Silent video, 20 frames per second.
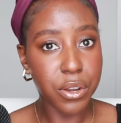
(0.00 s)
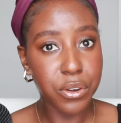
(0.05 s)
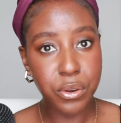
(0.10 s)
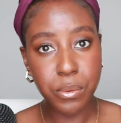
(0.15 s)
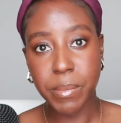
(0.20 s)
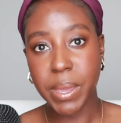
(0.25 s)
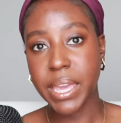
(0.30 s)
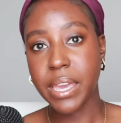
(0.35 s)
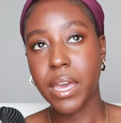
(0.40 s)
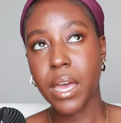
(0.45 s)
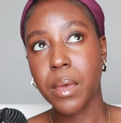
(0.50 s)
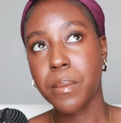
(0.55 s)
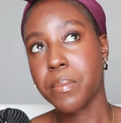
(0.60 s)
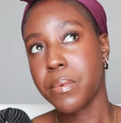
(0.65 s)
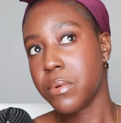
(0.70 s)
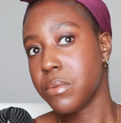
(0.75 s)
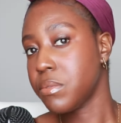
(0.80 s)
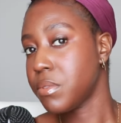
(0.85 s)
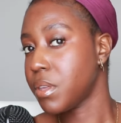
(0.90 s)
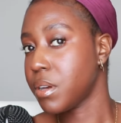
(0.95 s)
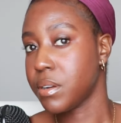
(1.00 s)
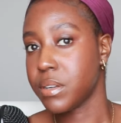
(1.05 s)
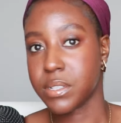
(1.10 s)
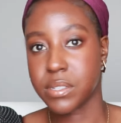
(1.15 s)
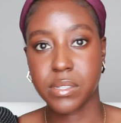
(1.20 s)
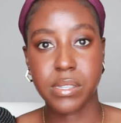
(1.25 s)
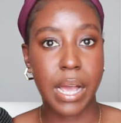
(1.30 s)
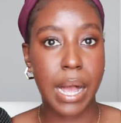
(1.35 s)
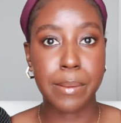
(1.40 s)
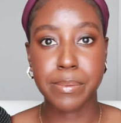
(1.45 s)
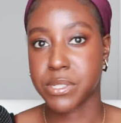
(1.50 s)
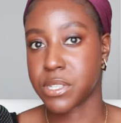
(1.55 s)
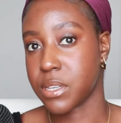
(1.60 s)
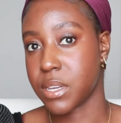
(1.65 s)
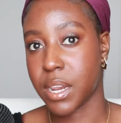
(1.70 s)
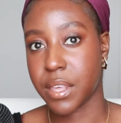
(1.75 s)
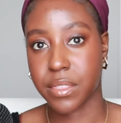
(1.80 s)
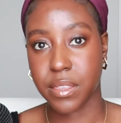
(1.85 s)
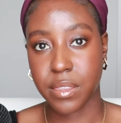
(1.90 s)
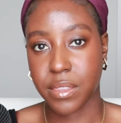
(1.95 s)
Under makeup, there is
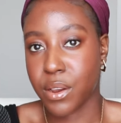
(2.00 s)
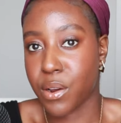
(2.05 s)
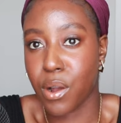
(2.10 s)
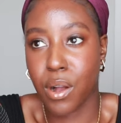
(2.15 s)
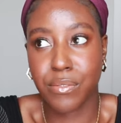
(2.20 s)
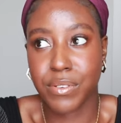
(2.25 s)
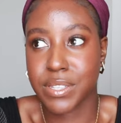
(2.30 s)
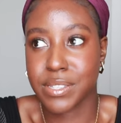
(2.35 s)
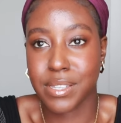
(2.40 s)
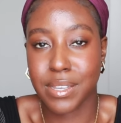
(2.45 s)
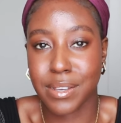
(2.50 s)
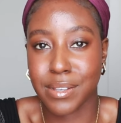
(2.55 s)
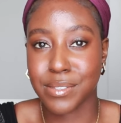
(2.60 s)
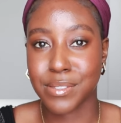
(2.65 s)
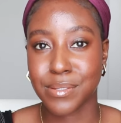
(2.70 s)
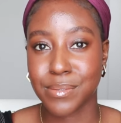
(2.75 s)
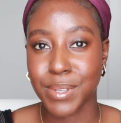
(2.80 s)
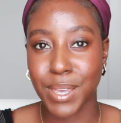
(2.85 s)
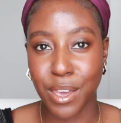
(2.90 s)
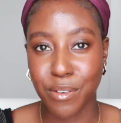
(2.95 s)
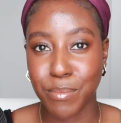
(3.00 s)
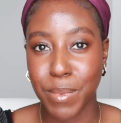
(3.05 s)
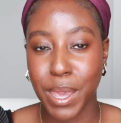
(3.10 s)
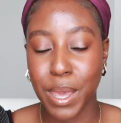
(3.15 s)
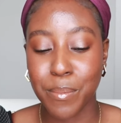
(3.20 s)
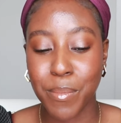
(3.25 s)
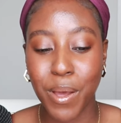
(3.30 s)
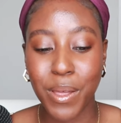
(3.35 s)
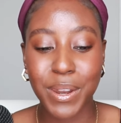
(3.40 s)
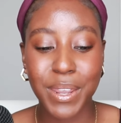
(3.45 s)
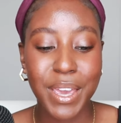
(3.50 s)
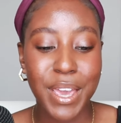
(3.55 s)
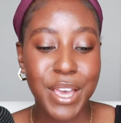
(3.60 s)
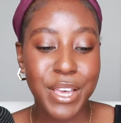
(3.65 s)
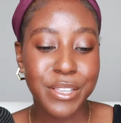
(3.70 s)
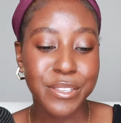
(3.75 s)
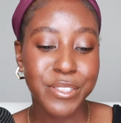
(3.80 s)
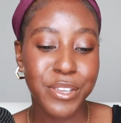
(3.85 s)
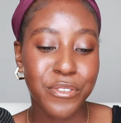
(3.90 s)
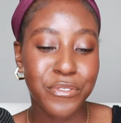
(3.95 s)
absolutely nothing there, obviously, because you have makeup
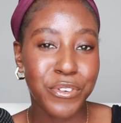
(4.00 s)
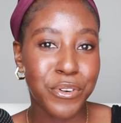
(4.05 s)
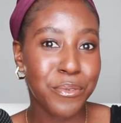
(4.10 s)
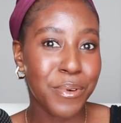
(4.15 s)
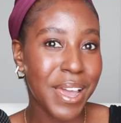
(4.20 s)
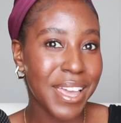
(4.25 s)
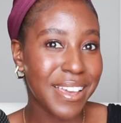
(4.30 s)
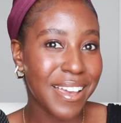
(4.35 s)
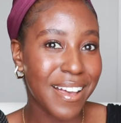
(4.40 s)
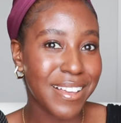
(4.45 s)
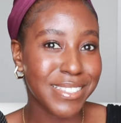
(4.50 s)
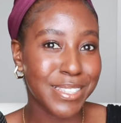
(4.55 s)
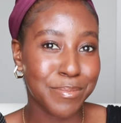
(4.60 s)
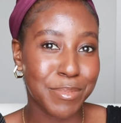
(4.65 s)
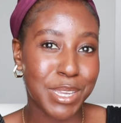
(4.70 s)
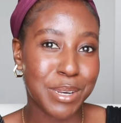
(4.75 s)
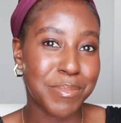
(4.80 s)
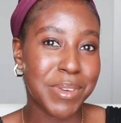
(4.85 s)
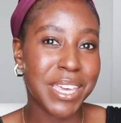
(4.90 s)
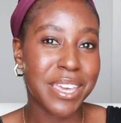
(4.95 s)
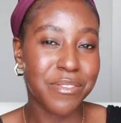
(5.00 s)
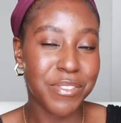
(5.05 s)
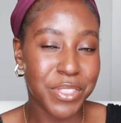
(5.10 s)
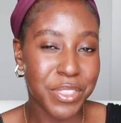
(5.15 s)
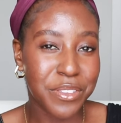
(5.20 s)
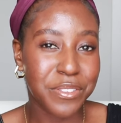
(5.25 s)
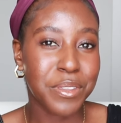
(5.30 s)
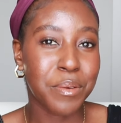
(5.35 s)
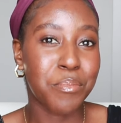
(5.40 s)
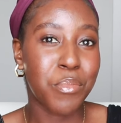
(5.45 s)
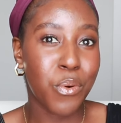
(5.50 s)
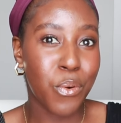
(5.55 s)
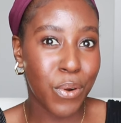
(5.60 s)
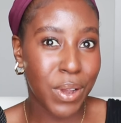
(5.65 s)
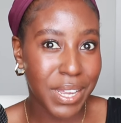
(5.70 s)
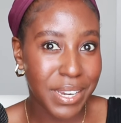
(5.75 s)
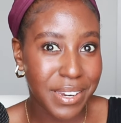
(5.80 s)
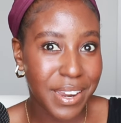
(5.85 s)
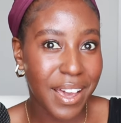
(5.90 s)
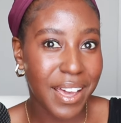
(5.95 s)
on. So for white cast, I'm going to be giving this a
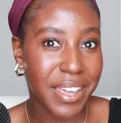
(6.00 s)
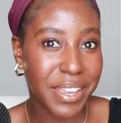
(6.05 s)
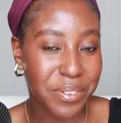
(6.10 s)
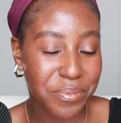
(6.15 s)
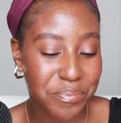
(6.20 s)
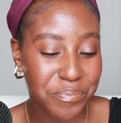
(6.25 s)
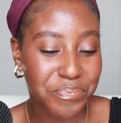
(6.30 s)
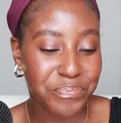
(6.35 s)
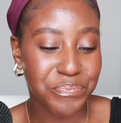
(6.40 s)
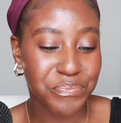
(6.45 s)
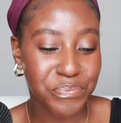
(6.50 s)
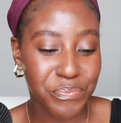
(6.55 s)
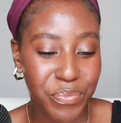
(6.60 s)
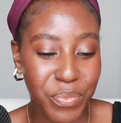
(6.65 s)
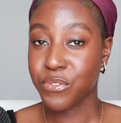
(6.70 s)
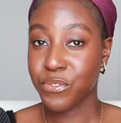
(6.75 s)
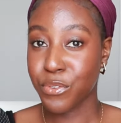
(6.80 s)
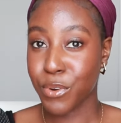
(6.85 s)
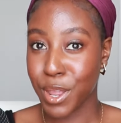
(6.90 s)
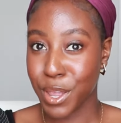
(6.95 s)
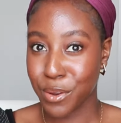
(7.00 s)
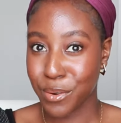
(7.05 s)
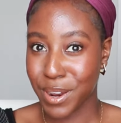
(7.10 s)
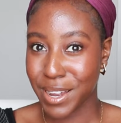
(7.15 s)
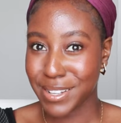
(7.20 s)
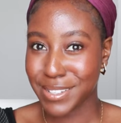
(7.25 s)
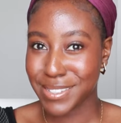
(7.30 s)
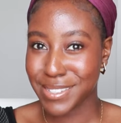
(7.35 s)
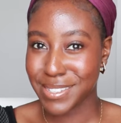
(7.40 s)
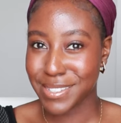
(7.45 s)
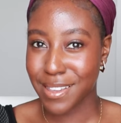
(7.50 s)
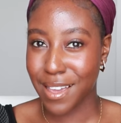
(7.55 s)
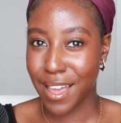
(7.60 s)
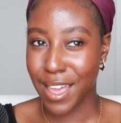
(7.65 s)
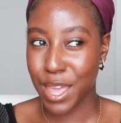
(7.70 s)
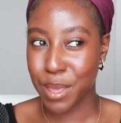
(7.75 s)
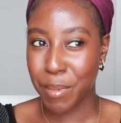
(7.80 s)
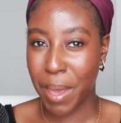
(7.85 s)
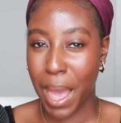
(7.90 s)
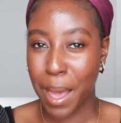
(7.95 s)
0.9. Fragrance.
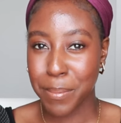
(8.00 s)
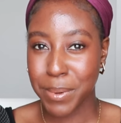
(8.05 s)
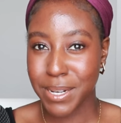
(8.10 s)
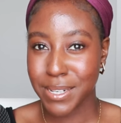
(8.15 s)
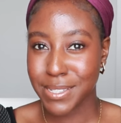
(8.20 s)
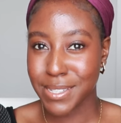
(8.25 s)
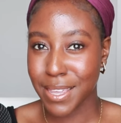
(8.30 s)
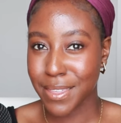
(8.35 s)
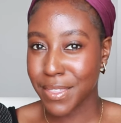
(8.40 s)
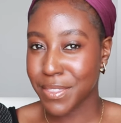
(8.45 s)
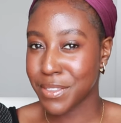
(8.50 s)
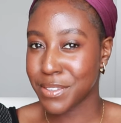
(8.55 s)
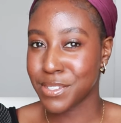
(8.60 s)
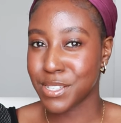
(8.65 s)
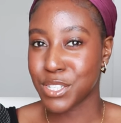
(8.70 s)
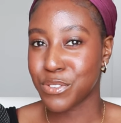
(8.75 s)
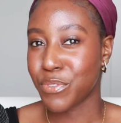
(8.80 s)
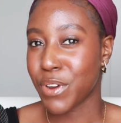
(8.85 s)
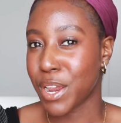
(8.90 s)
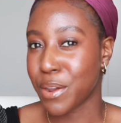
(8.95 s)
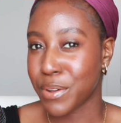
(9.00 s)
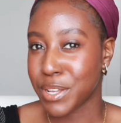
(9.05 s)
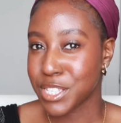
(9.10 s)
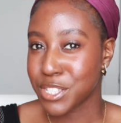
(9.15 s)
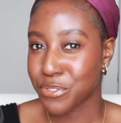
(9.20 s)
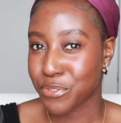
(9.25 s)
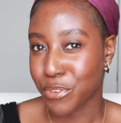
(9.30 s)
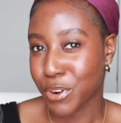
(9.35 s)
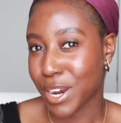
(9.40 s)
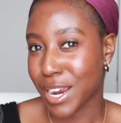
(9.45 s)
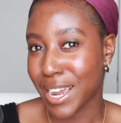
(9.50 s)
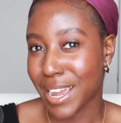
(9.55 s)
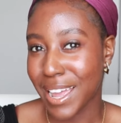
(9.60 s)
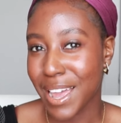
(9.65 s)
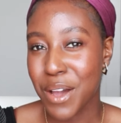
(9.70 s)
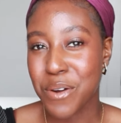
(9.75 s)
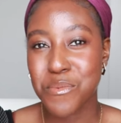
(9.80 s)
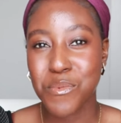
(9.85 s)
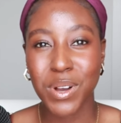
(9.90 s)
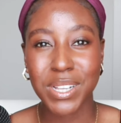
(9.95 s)
I am happy to say that this is fragrance
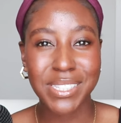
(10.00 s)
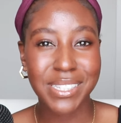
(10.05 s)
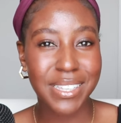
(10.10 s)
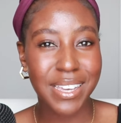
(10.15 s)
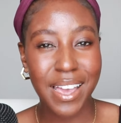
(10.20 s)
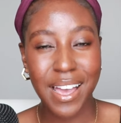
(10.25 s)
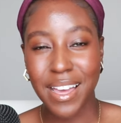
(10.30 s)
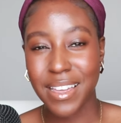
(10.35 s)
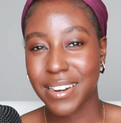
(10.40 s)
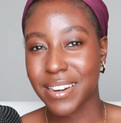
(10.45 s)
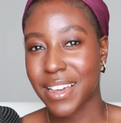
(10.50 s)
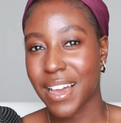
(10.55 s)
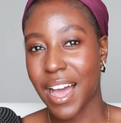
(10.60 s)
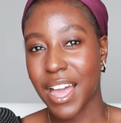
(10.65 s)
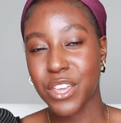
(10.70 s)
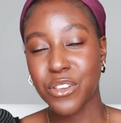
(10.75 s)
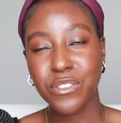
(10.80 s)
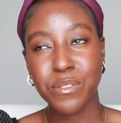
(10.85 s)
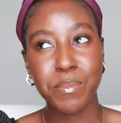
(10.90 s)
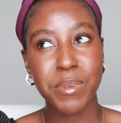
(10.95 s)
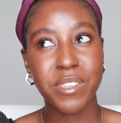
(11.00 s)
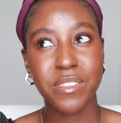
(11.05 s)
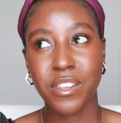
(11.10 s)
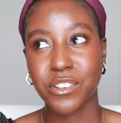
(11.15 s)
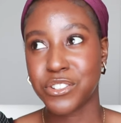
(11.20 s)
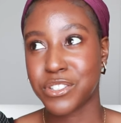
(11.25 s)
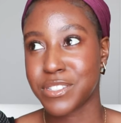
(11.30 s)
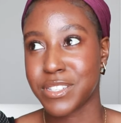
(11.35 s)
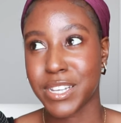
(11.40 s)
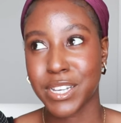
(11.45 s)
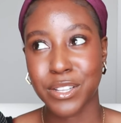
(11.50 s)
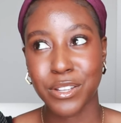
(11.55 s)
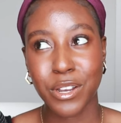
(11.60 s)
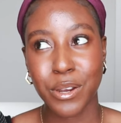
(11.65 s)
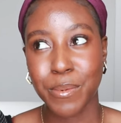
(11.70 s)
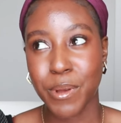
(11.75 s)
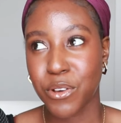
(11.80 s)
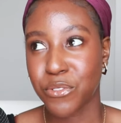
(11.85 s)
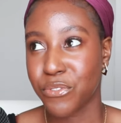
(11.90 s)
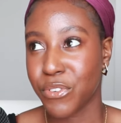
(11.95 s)
free. Once again, I used to be such a
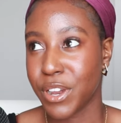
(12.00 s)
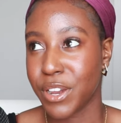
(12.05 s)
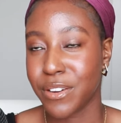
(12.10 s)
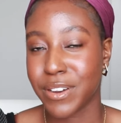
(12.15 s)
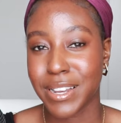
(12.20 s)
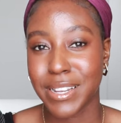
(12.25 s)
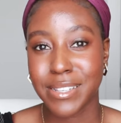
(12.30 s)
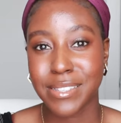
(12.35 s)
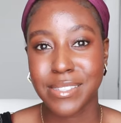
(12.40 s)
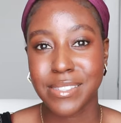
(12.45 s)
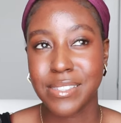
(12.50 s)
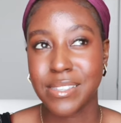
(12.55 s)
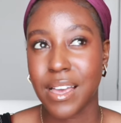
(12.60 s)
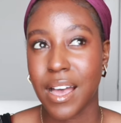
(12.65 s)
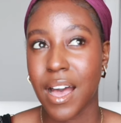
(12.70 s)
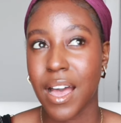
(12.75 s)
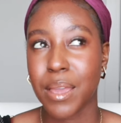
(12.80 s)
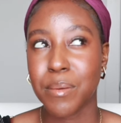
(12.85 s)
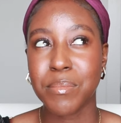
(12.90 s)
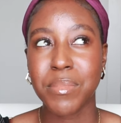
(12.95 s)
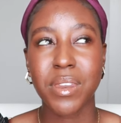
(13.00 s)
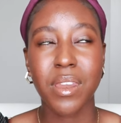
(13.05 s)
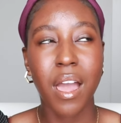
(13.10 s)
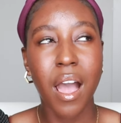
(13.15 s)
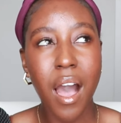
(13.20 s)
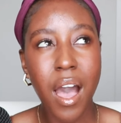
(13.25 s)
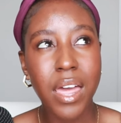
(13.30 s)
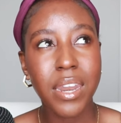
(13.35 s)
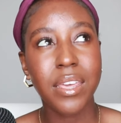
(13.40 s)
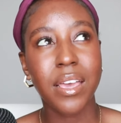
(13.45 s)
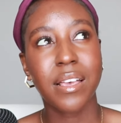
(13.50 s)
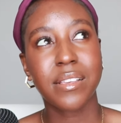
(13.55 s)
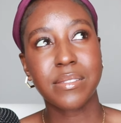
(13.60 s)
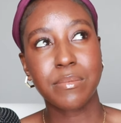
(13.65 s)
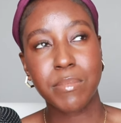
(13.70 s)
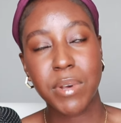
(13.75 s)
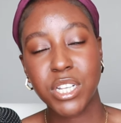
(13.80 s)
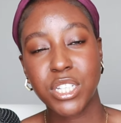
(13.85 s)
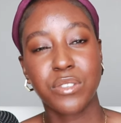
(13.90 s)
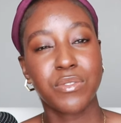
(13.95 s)
stickler about fragrance. I'm not
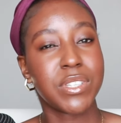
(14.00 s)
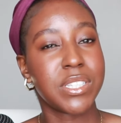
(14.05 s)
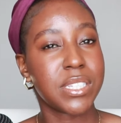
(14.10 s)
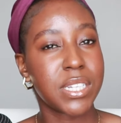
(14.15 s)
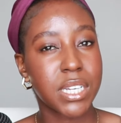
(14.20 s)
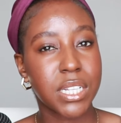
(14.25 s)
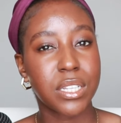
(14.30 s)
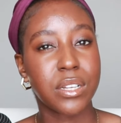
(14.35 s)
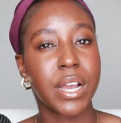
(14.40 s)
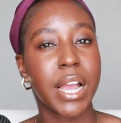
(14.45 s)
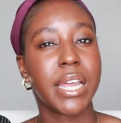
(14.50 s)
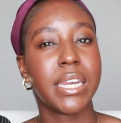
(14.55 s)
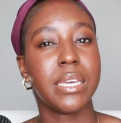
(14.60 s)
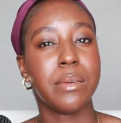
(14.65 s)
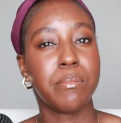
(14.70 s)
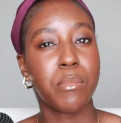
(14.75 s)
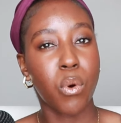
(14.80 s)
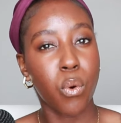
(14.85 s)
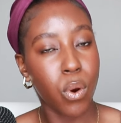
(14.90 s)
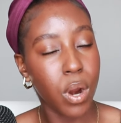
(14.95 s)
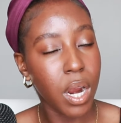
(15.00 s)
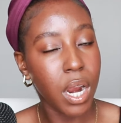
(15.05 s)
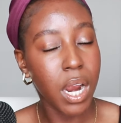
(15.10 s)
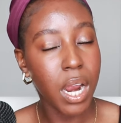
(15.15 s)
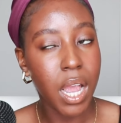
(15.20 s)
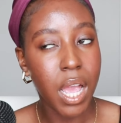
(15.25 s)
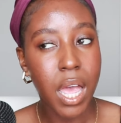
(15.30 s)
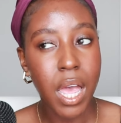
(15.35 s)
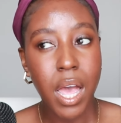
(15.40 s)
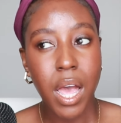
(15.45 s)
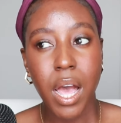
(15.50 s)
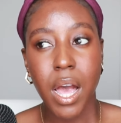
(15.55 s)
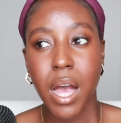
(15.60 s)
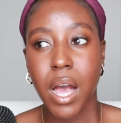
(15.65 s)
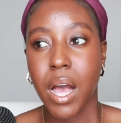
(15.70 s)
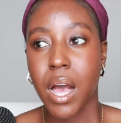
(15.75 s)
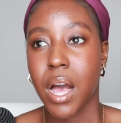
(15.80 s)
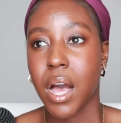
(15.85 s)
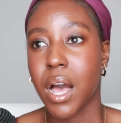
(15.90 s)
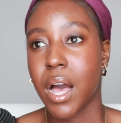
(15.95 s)
as much of a stickler anymore.
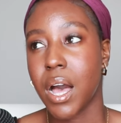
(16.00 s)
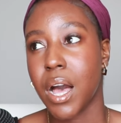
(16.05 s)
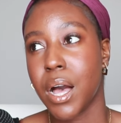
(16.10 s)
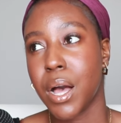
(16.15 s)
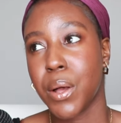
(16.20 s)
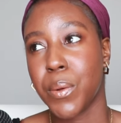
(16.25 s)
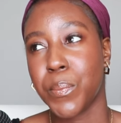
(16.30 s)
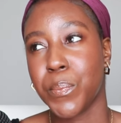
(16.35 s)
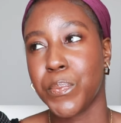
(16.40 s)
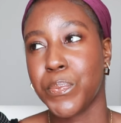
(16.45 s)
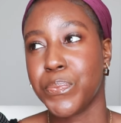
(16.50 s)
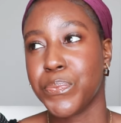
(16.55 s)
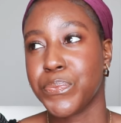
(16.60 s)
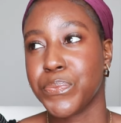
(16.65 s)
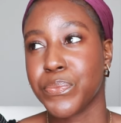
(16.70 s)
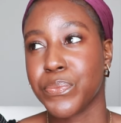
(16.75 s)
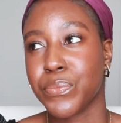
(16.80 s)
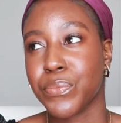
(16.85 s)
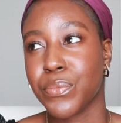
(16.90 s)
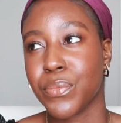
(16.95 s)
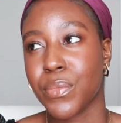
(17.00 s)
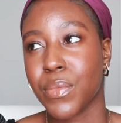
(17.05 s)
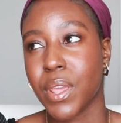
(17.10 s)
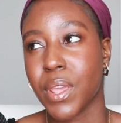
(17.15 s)
But